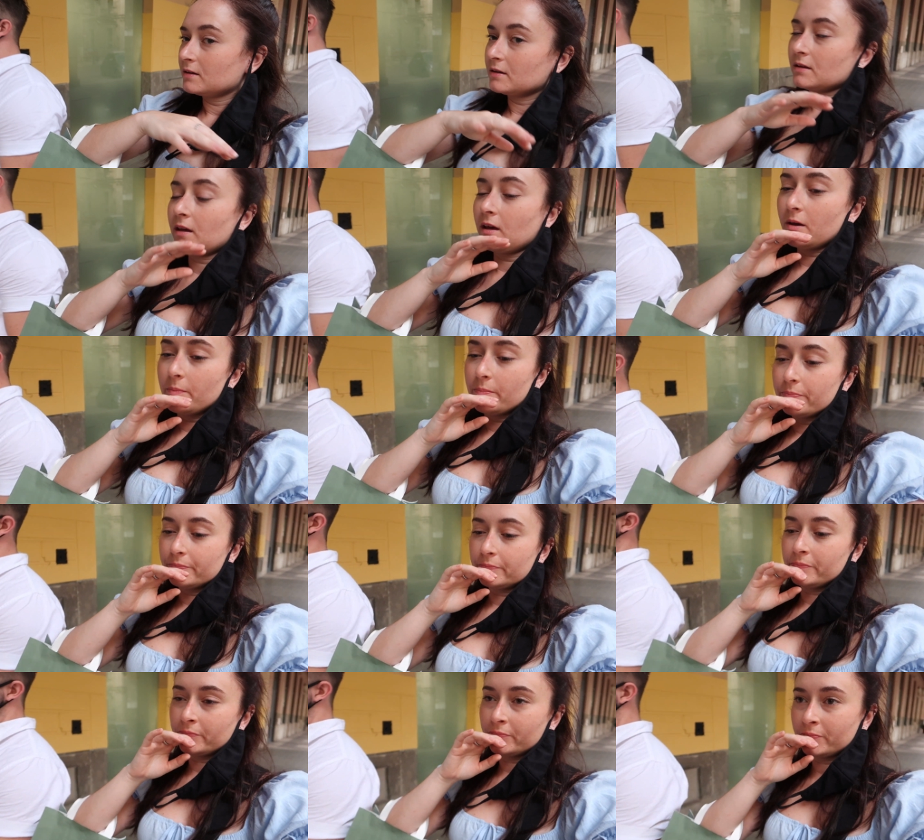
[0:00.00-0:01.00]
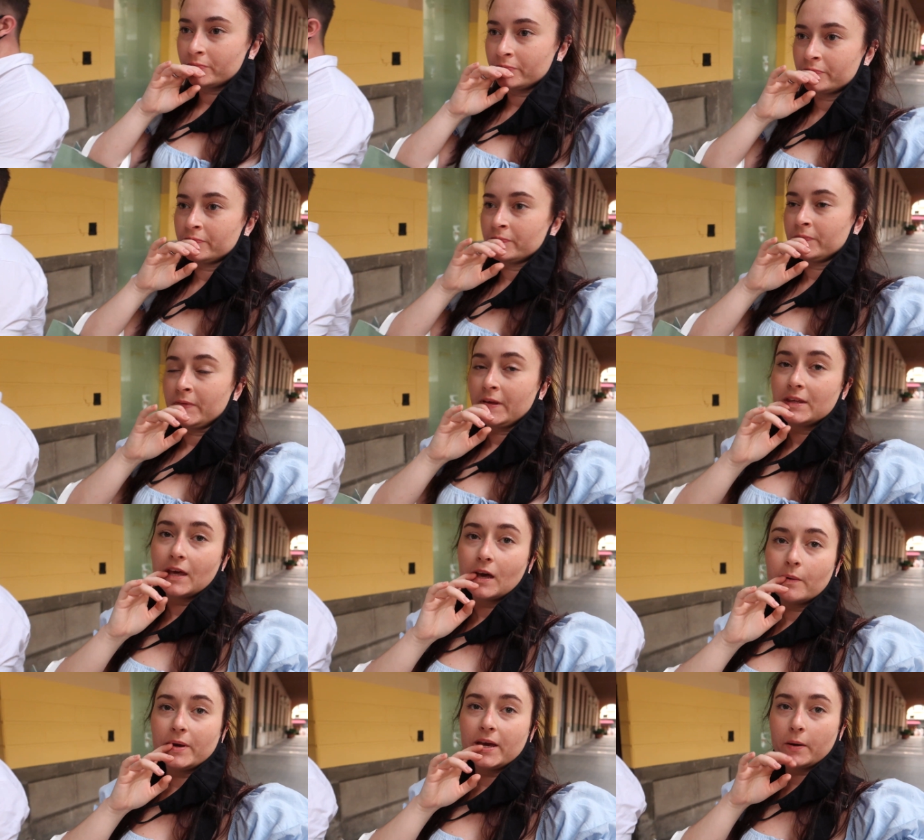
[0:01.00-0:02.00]
Um,
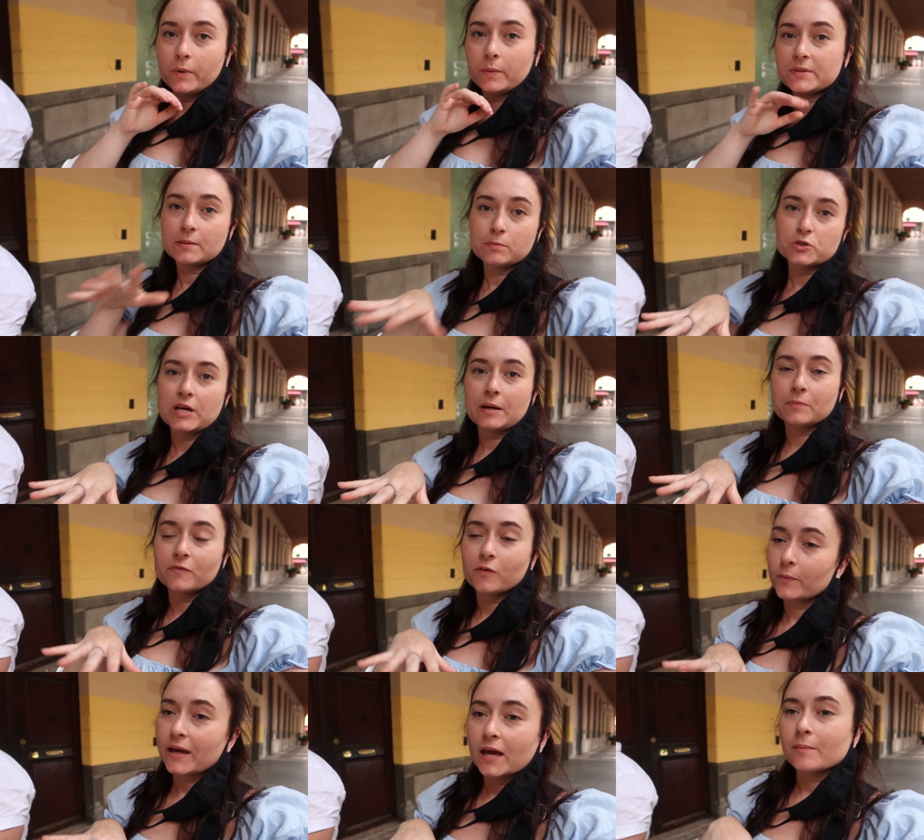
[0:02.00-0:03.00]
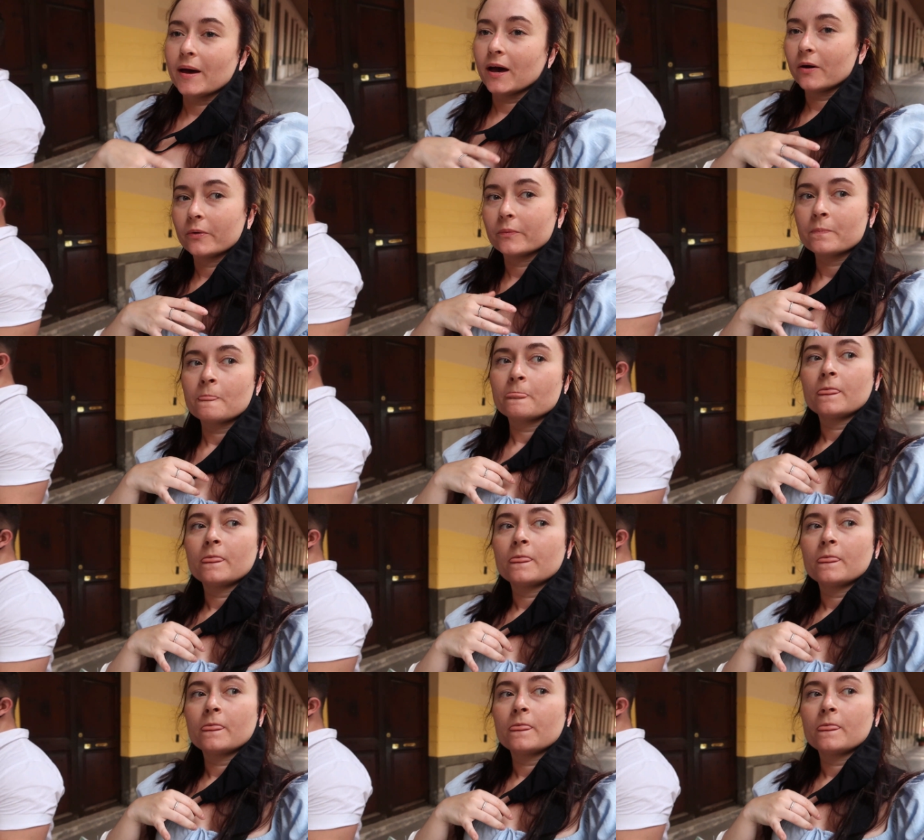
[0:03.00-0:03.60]
yeah, we, we were double jabbed before we came out.